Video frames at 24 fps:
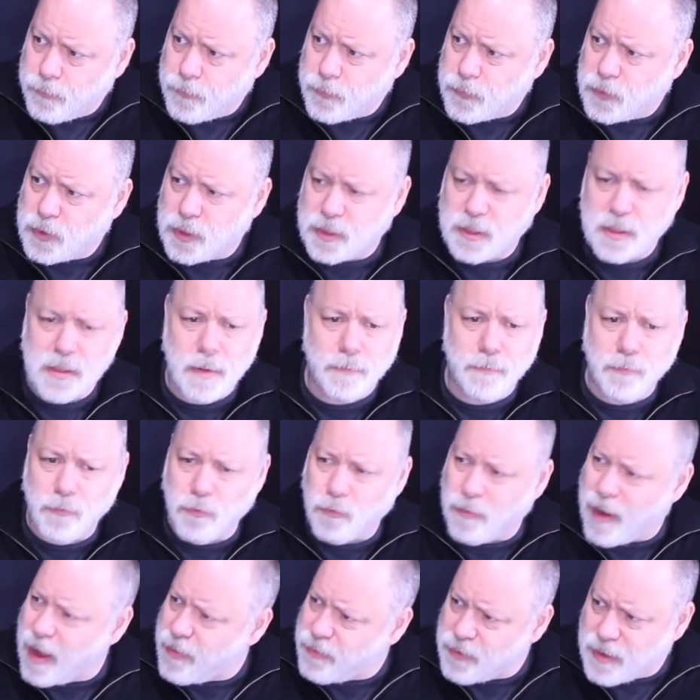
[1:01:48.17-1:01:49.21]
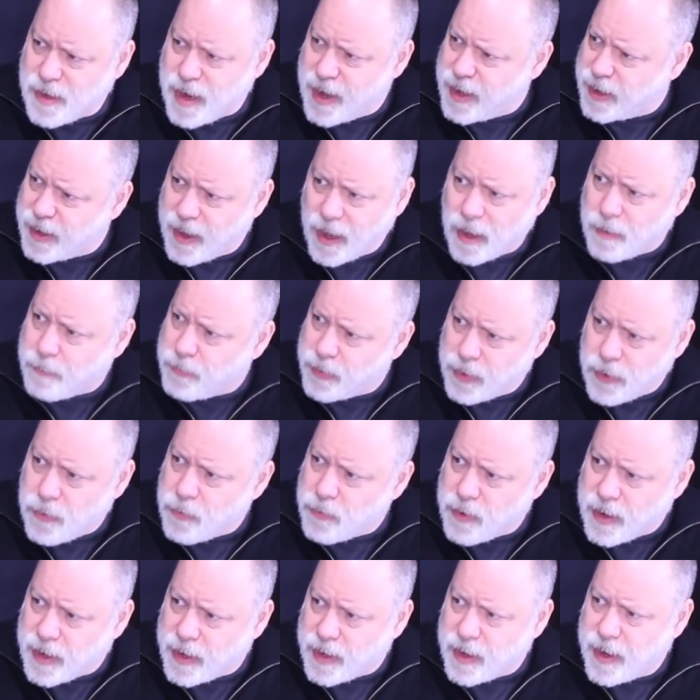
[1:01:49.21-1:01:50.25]
Just the breathtaking
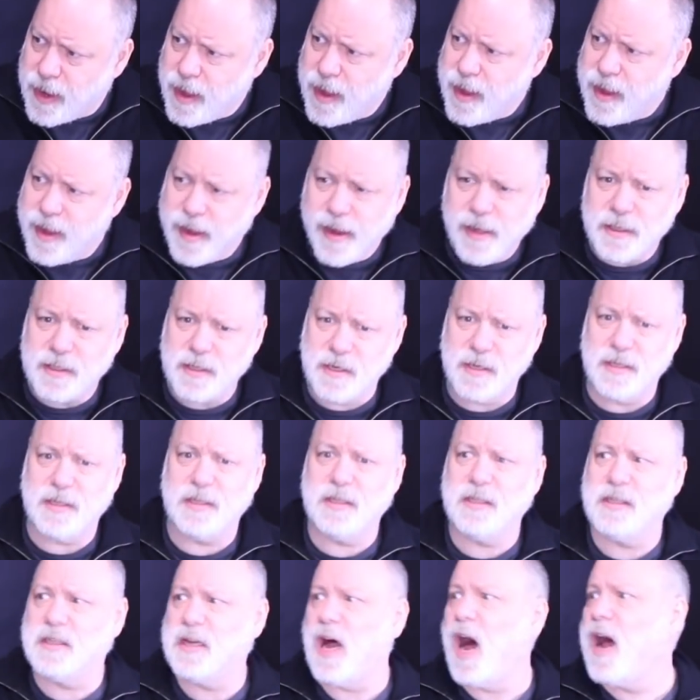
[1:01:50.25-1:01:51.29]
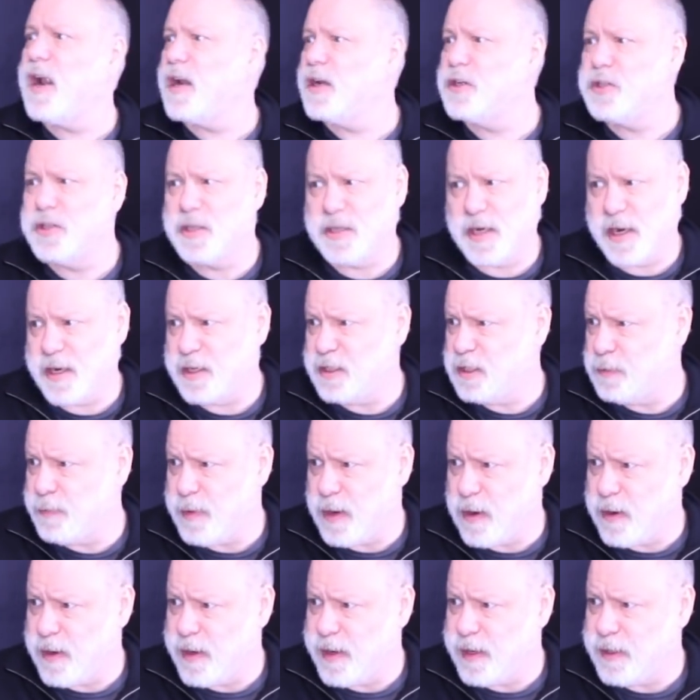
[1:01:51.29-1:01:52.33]
beauty is an astonishing
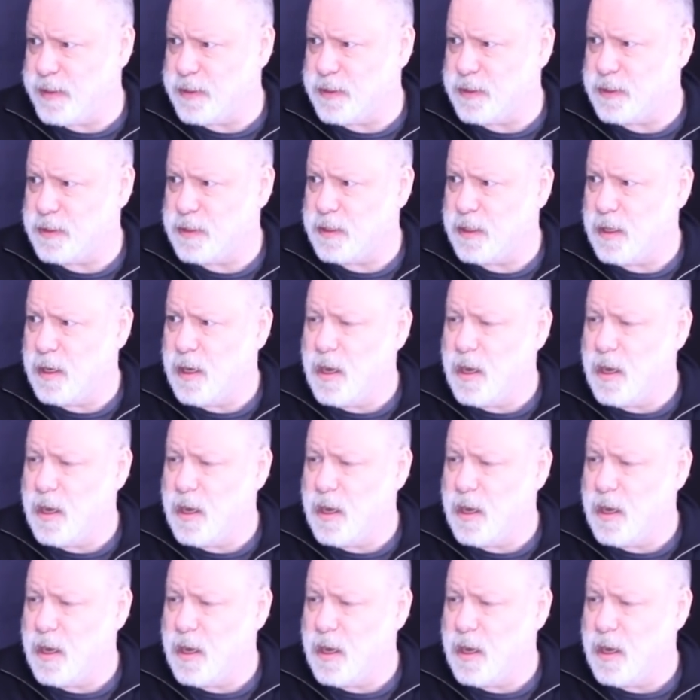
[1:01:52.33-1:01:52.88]
experience.